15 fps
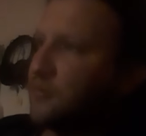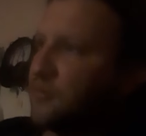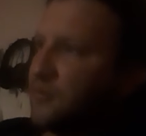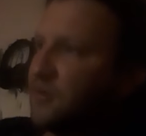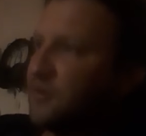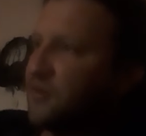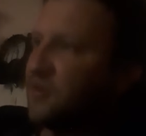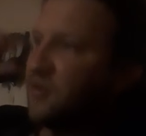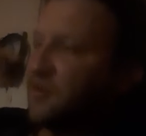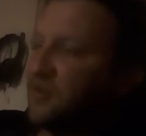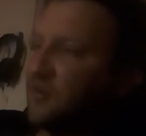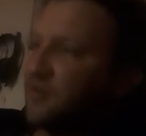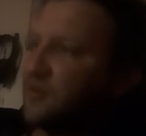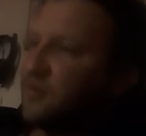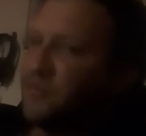
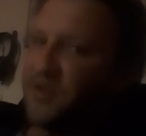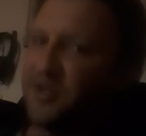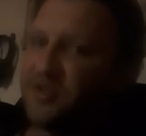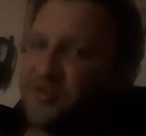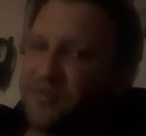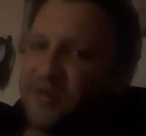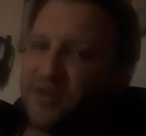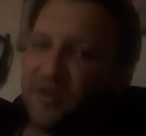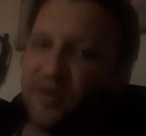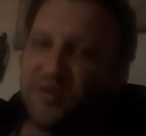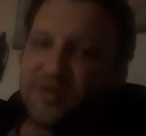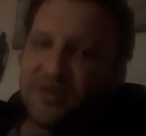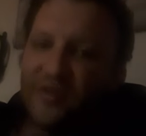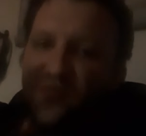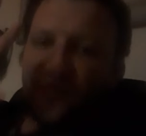the the ministry
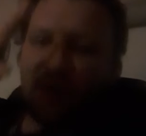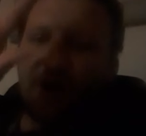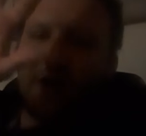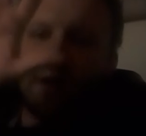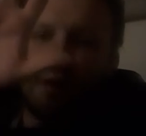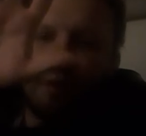goes in the five